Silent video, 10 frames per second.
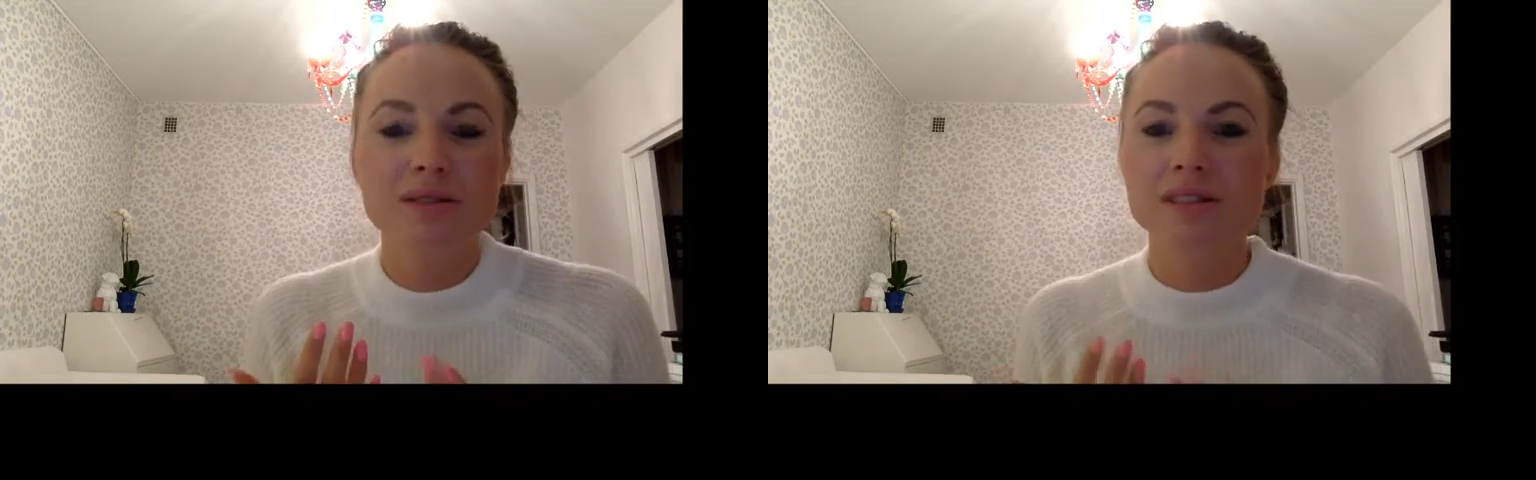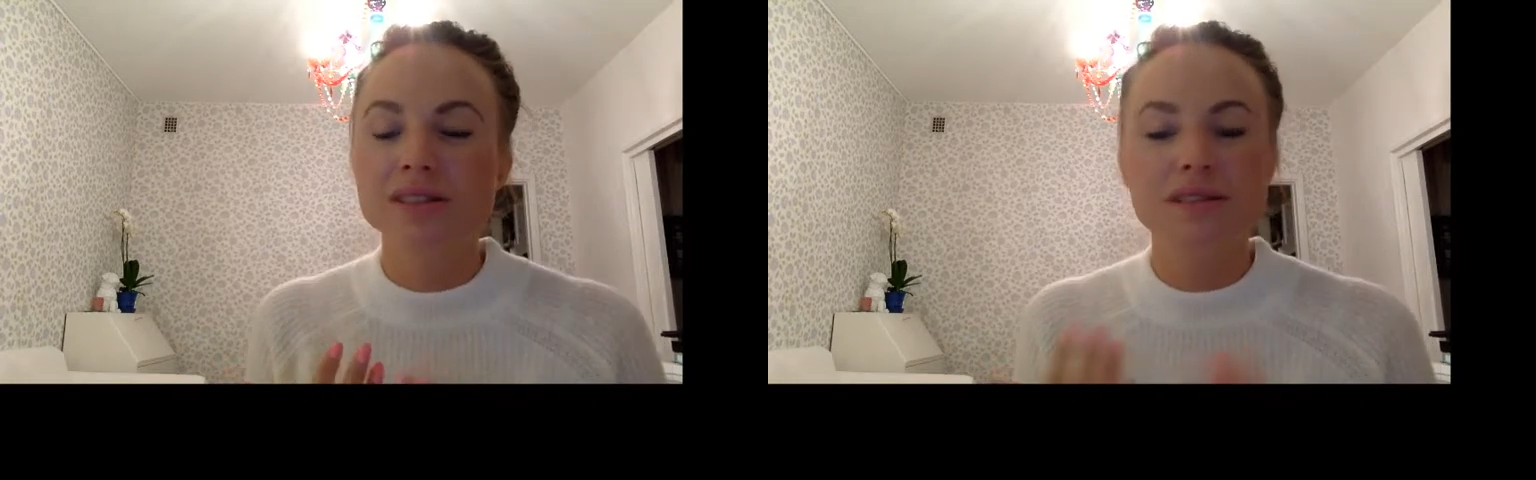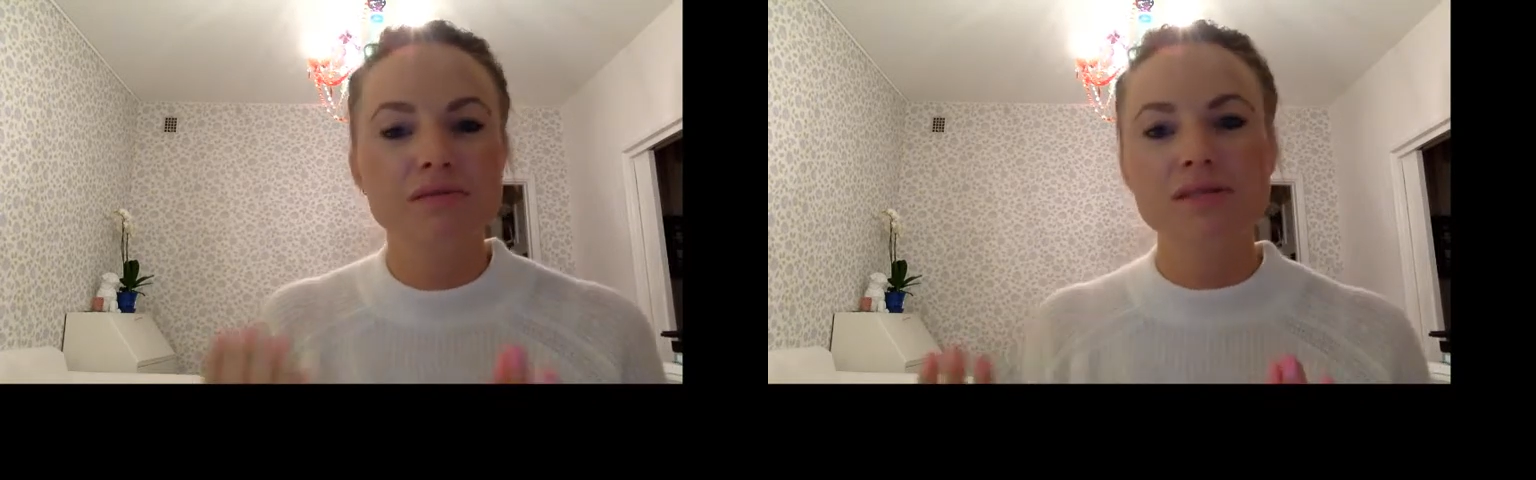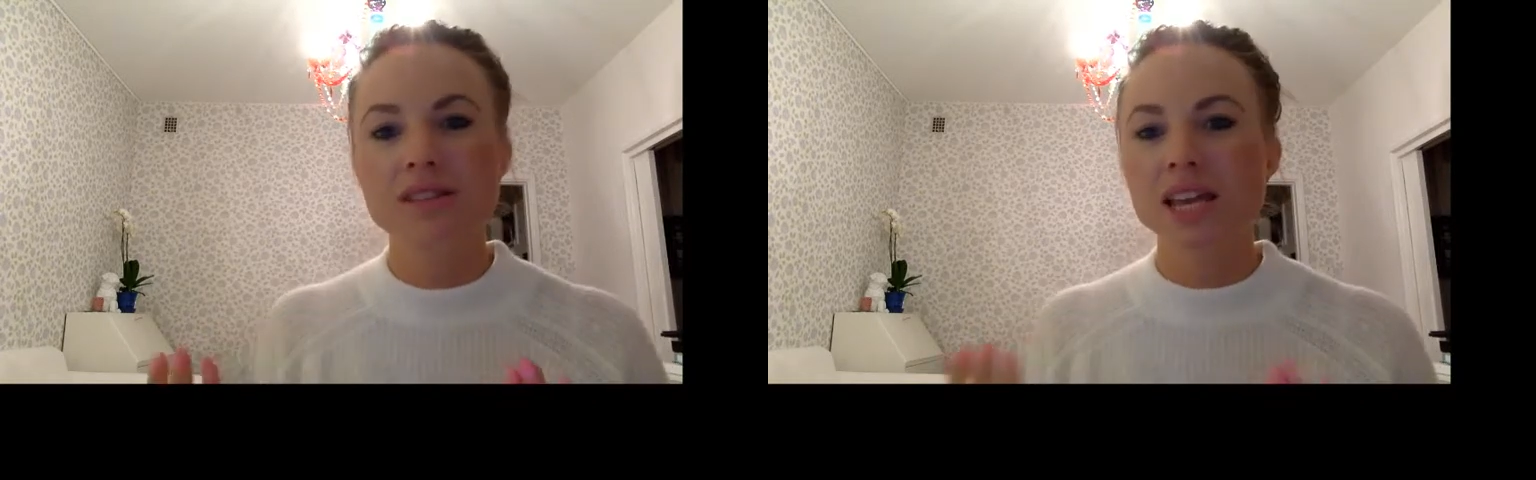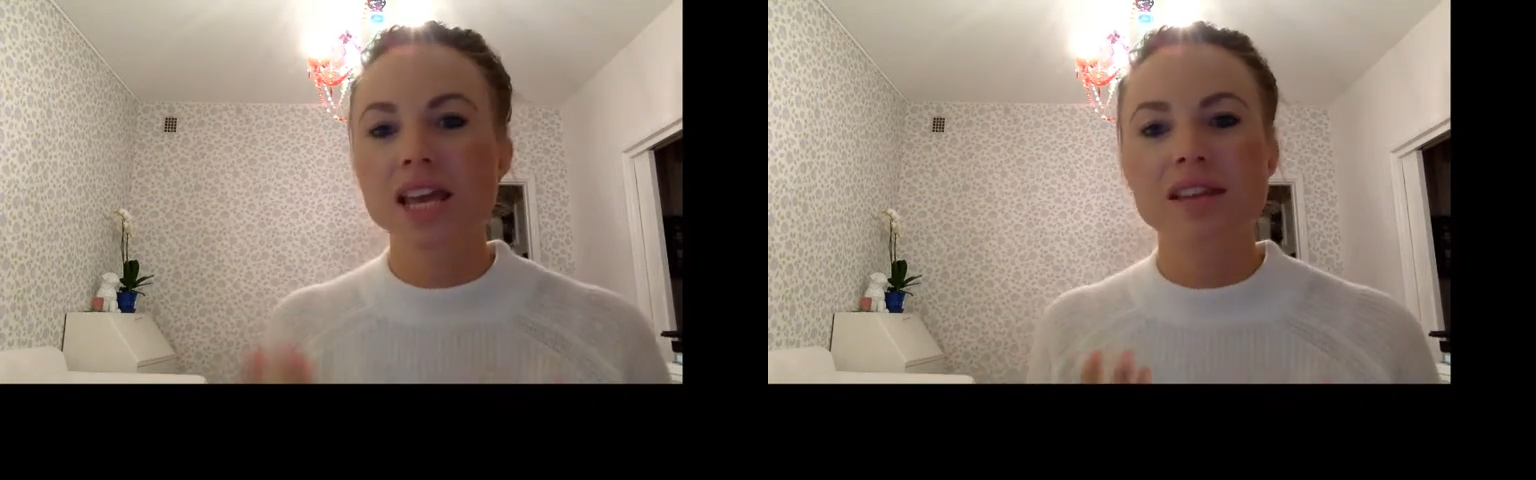Just don't
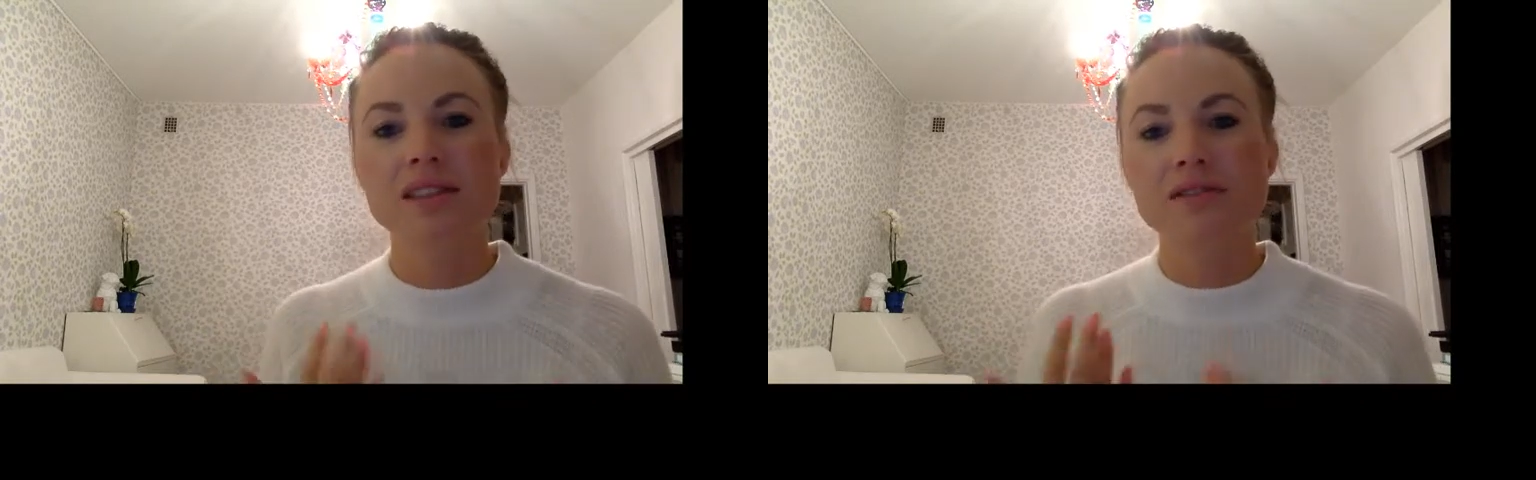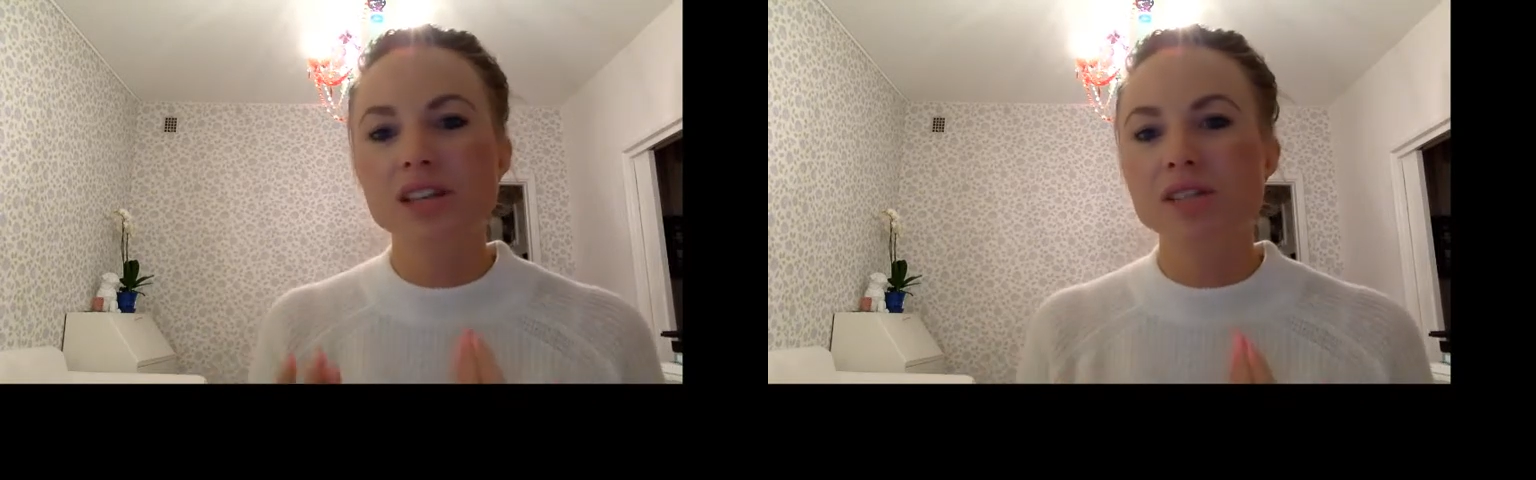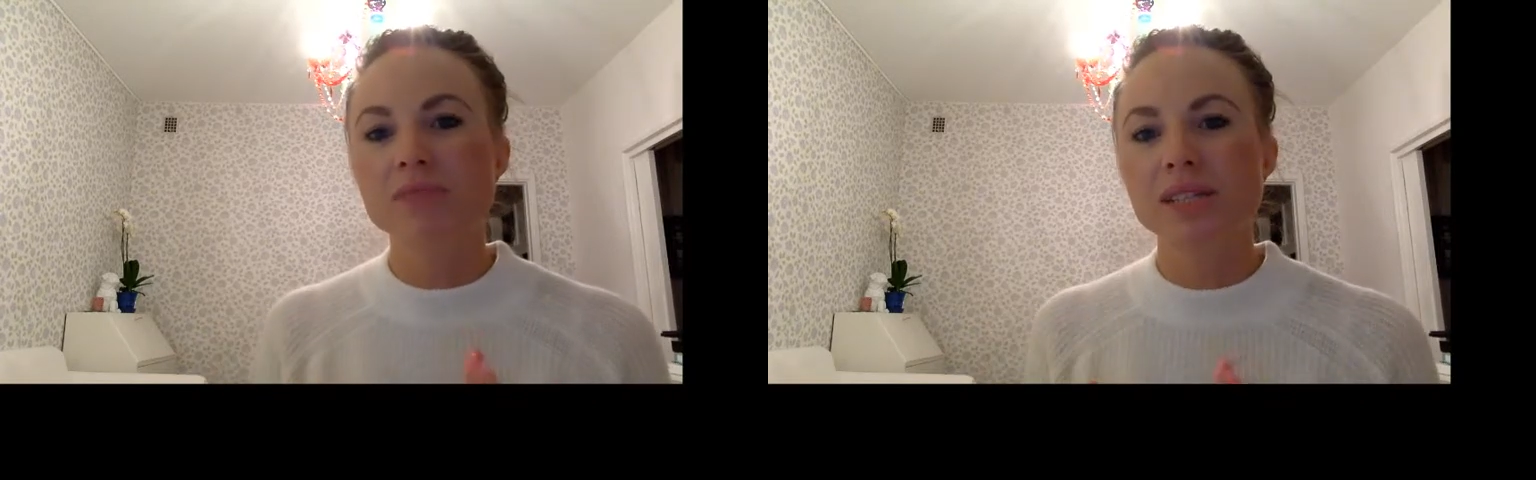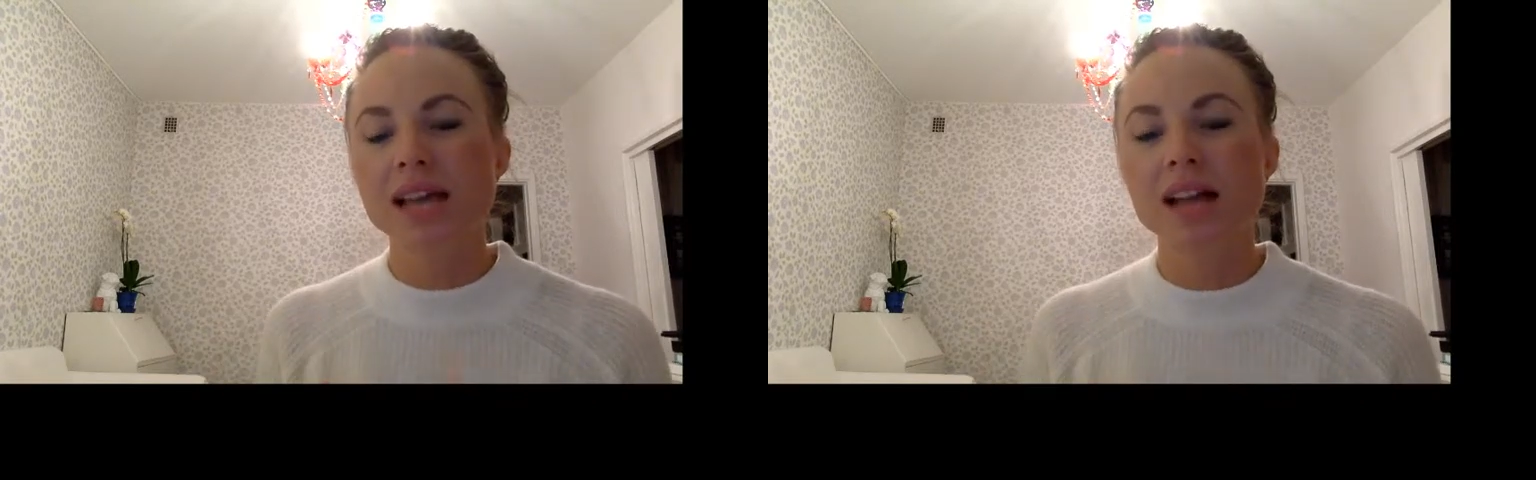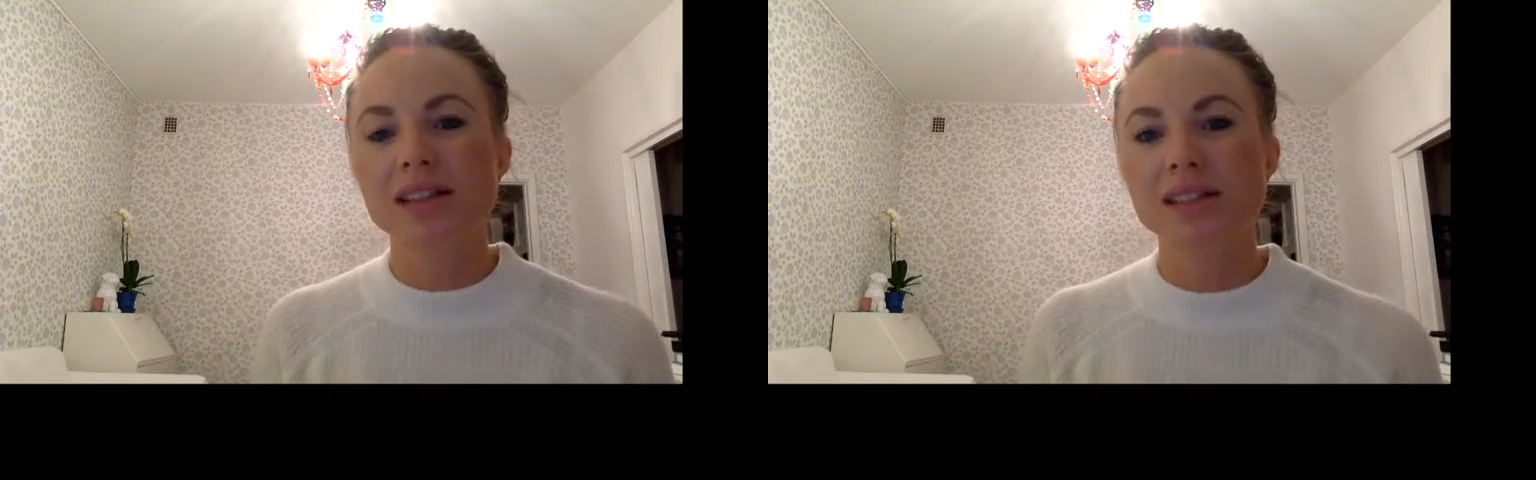stay in the victim
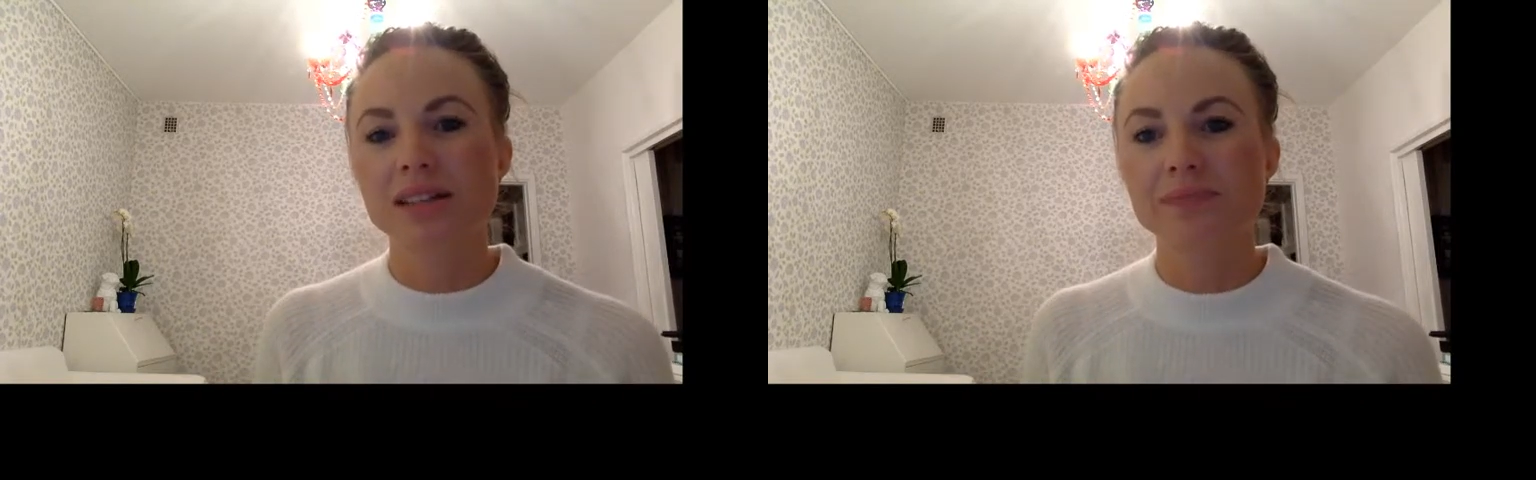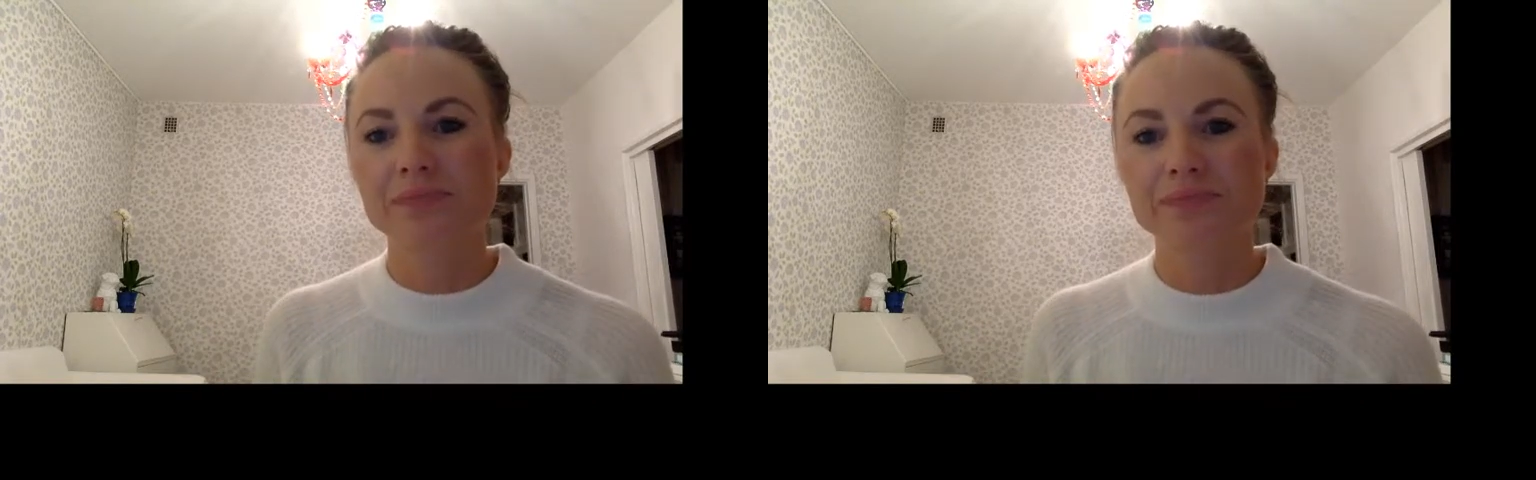mentality.